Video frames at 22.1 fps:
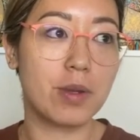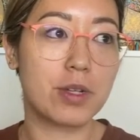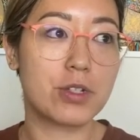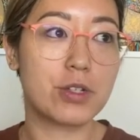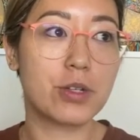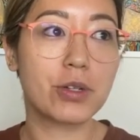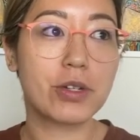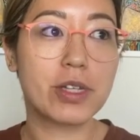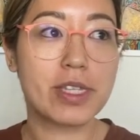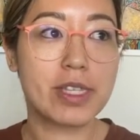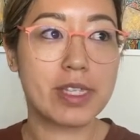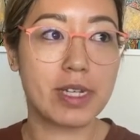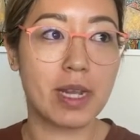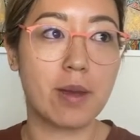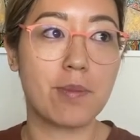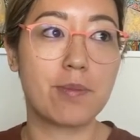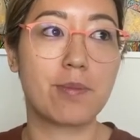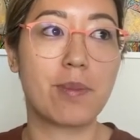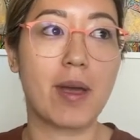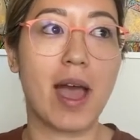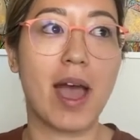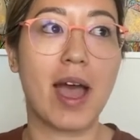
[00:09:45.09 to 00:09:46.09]
took a
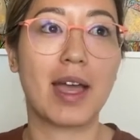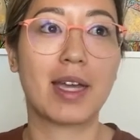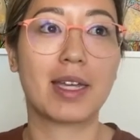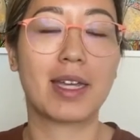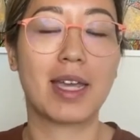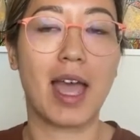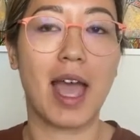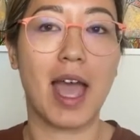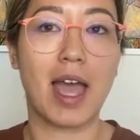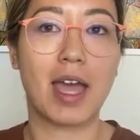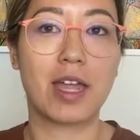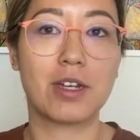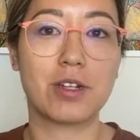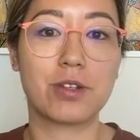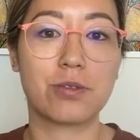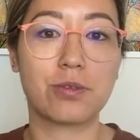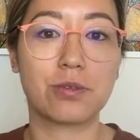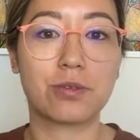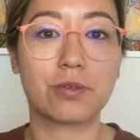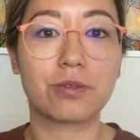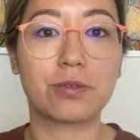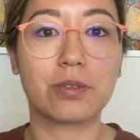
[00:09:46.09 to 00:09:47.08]
step back
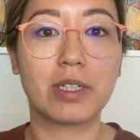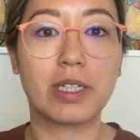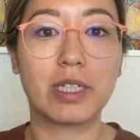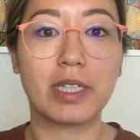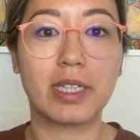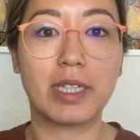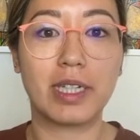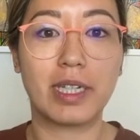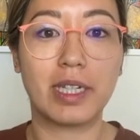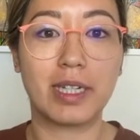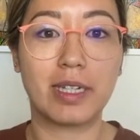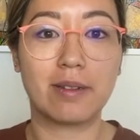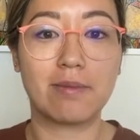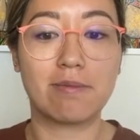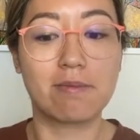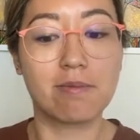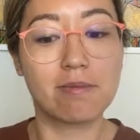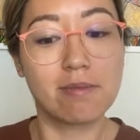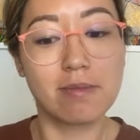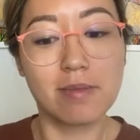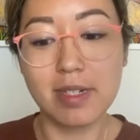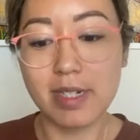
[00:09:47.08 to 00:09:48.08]
and really
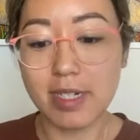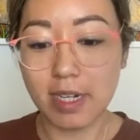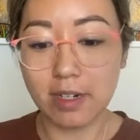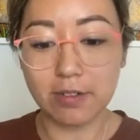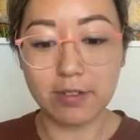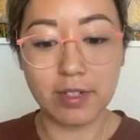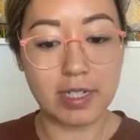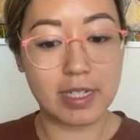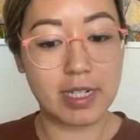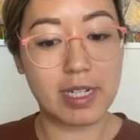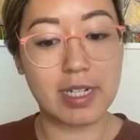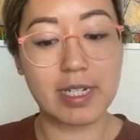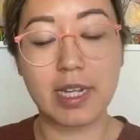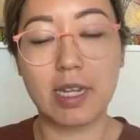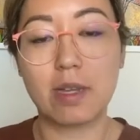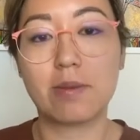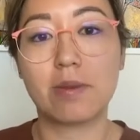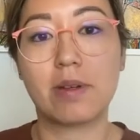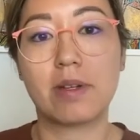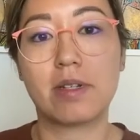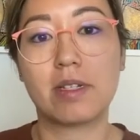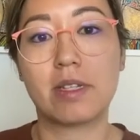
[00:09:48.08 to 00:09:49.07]
delved
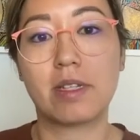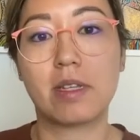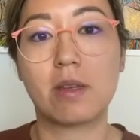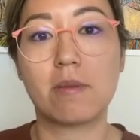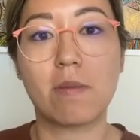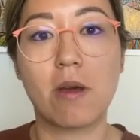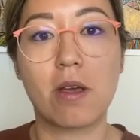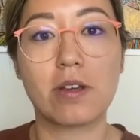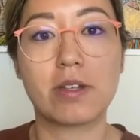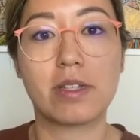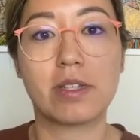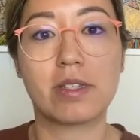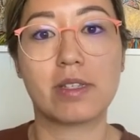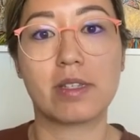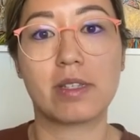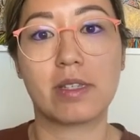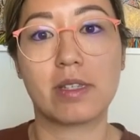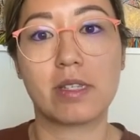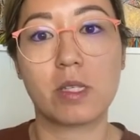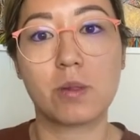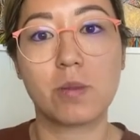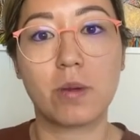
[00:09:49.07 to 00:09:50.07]
deeper into the emotions
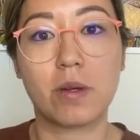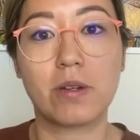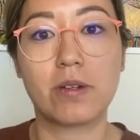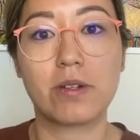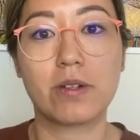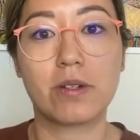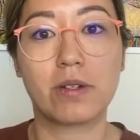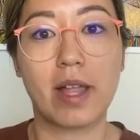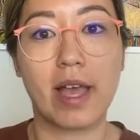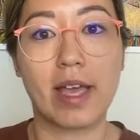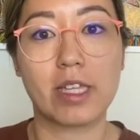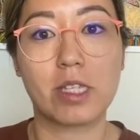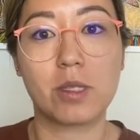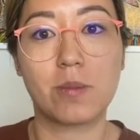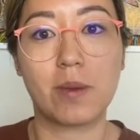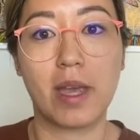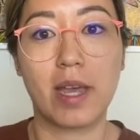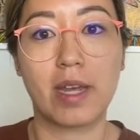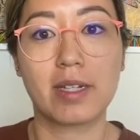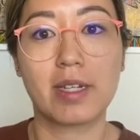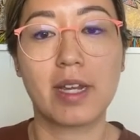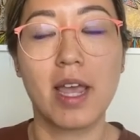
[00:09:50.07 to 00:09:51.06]
and the spiritual
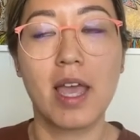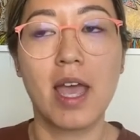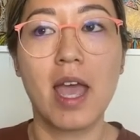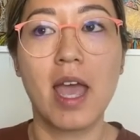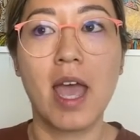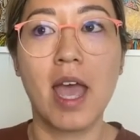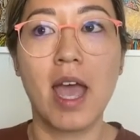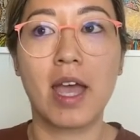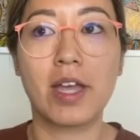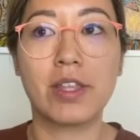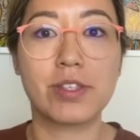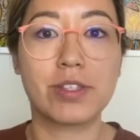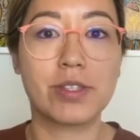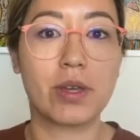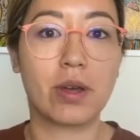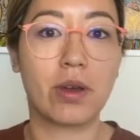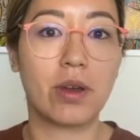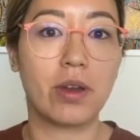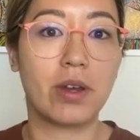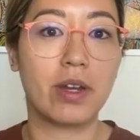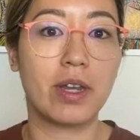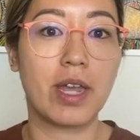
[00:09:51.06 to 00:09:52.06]
aspect. And so
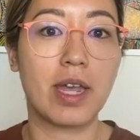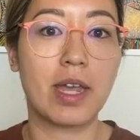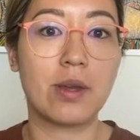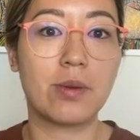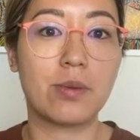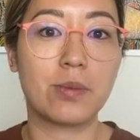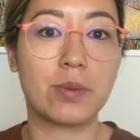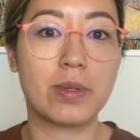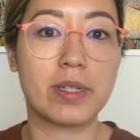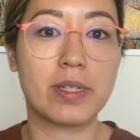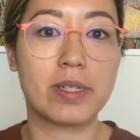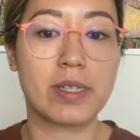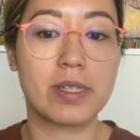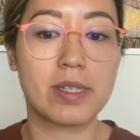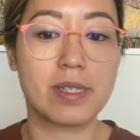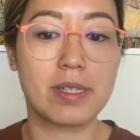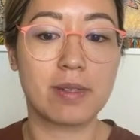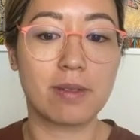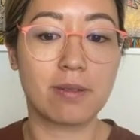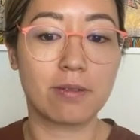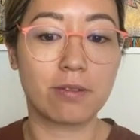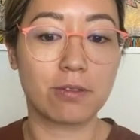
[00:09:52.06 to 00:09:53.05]
it
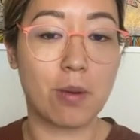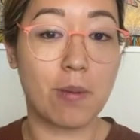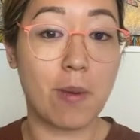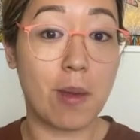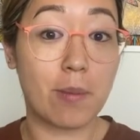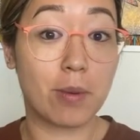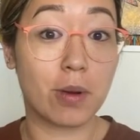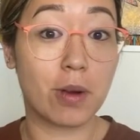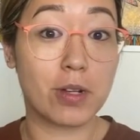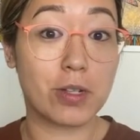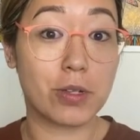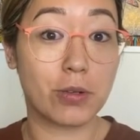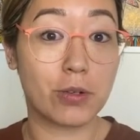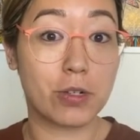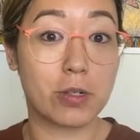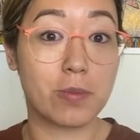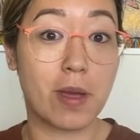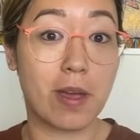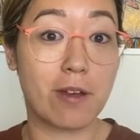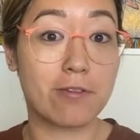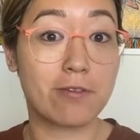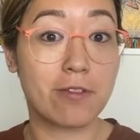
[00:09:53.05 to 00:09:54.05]
was remember I talked
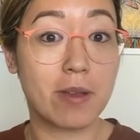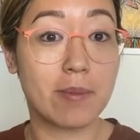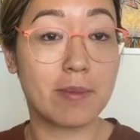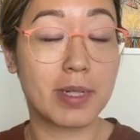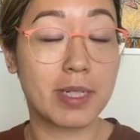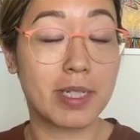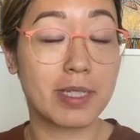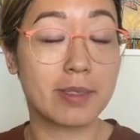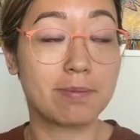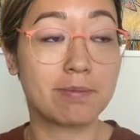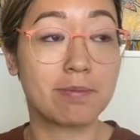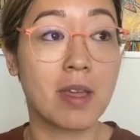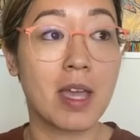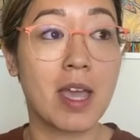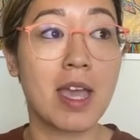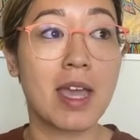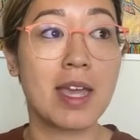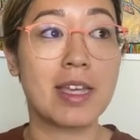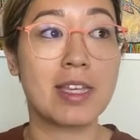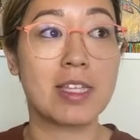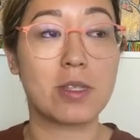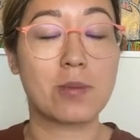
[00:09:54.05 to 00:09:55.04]
about feminine
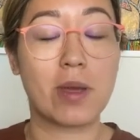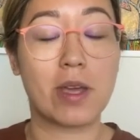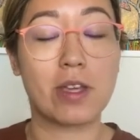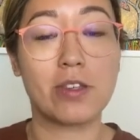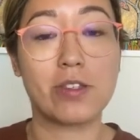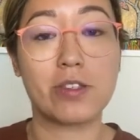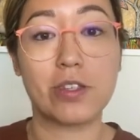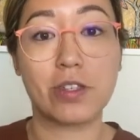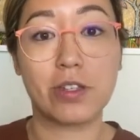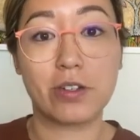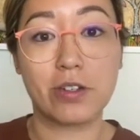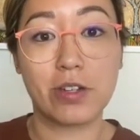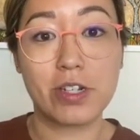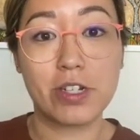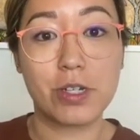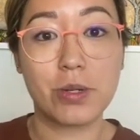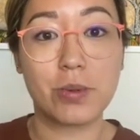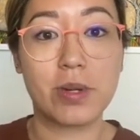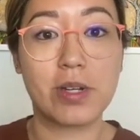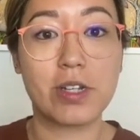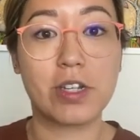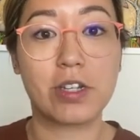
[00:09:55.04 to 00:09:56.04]
is about using your
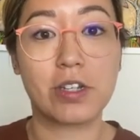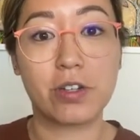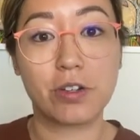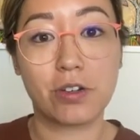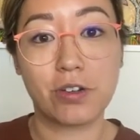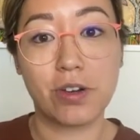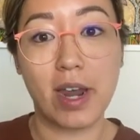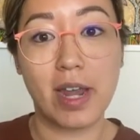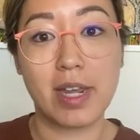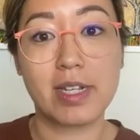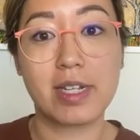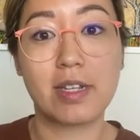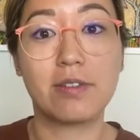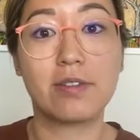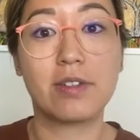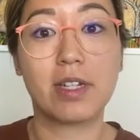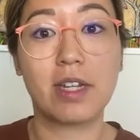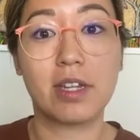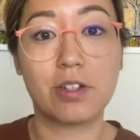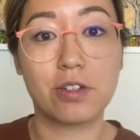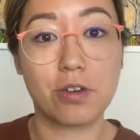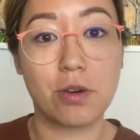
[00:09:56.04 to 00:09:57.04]
intuition, your
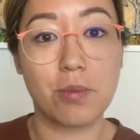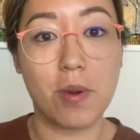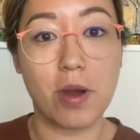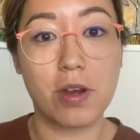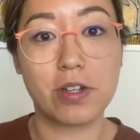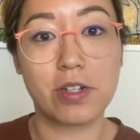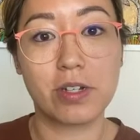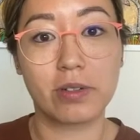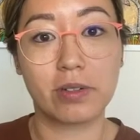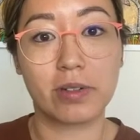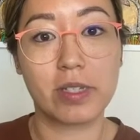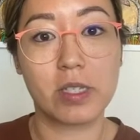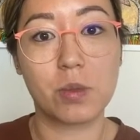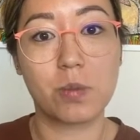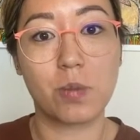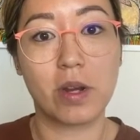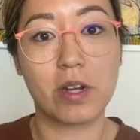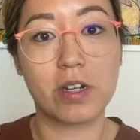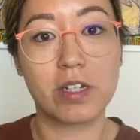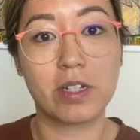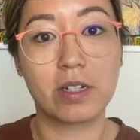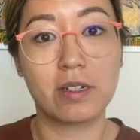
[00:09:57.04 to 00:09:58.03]
creativity, and your emotional
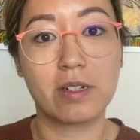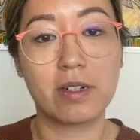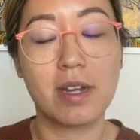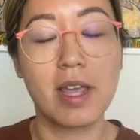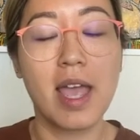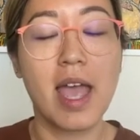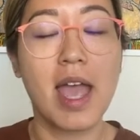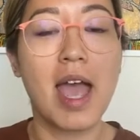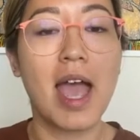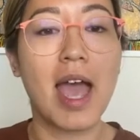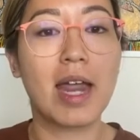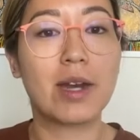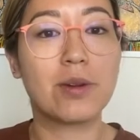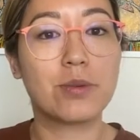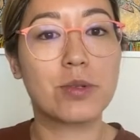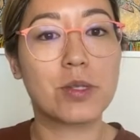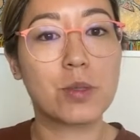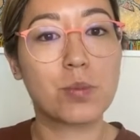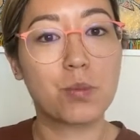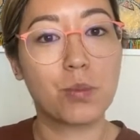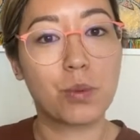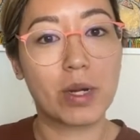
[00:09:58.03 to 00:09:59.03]
expression. And it
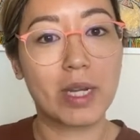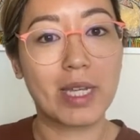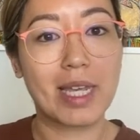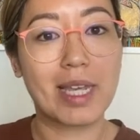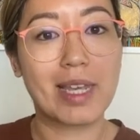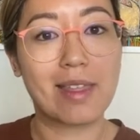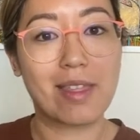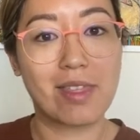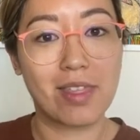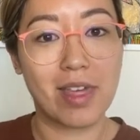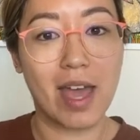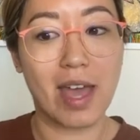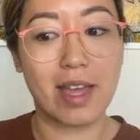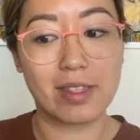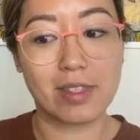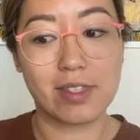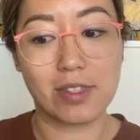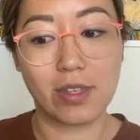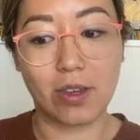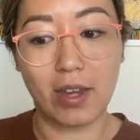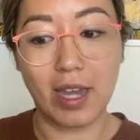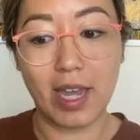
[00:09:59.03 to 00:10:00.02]
was bringing that,
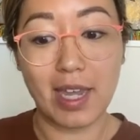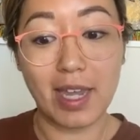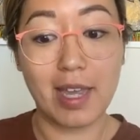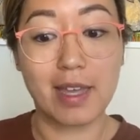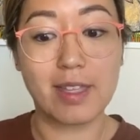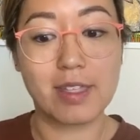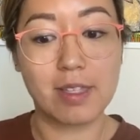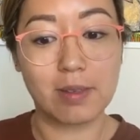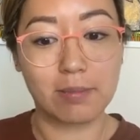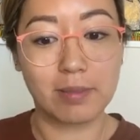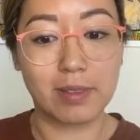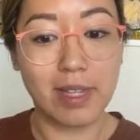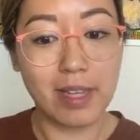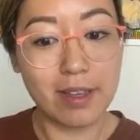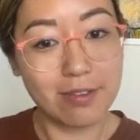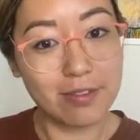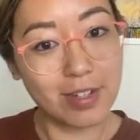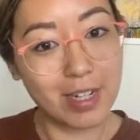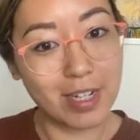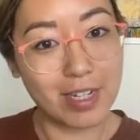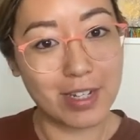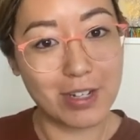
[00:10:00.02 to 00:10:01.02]
so he had some
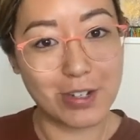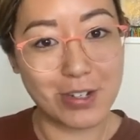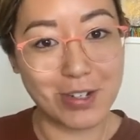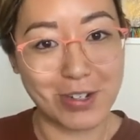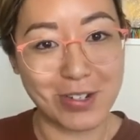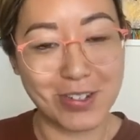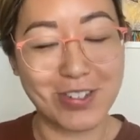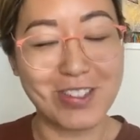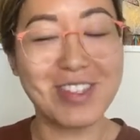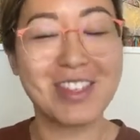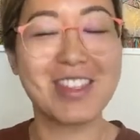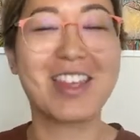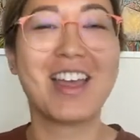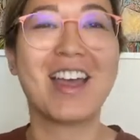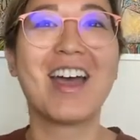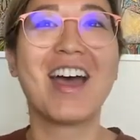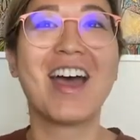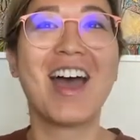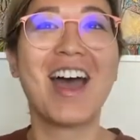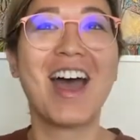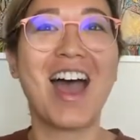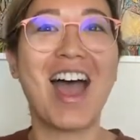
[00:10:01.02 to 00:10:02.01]
left knee issues,
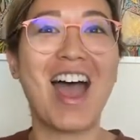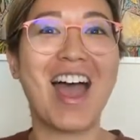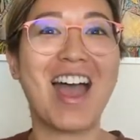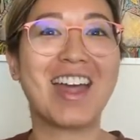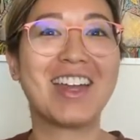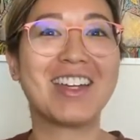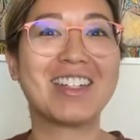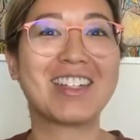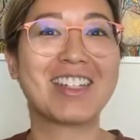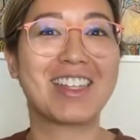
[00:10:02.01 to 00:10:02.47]
and